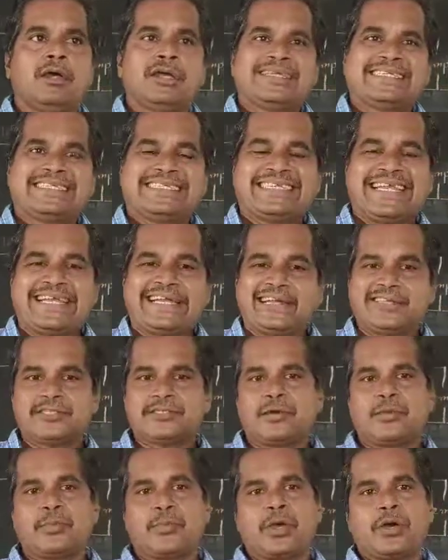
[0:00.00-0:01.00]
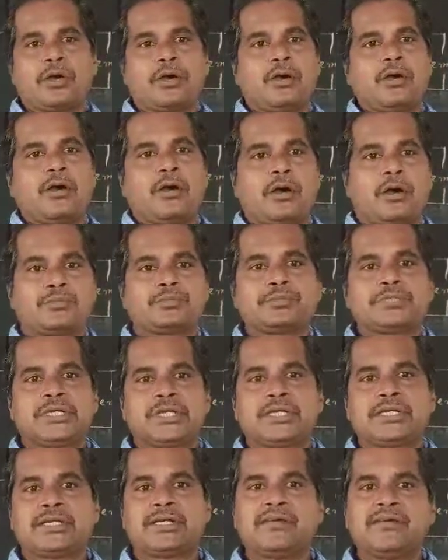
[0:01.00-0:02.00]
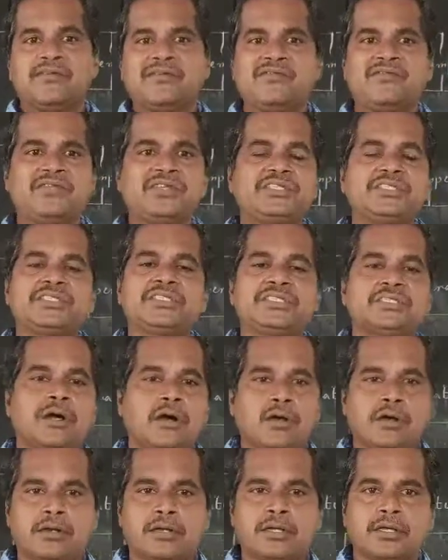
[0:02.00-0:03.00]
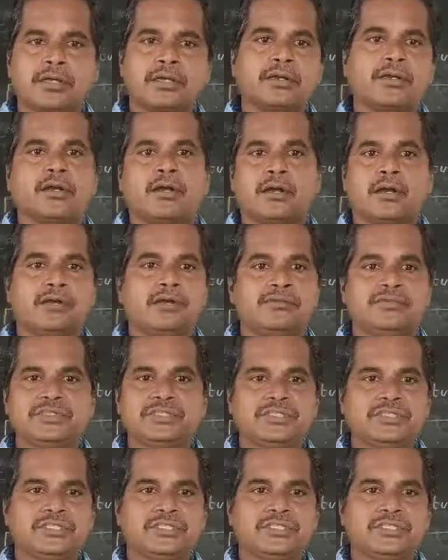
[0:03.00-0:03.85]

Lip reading: status of the object which is hotter and which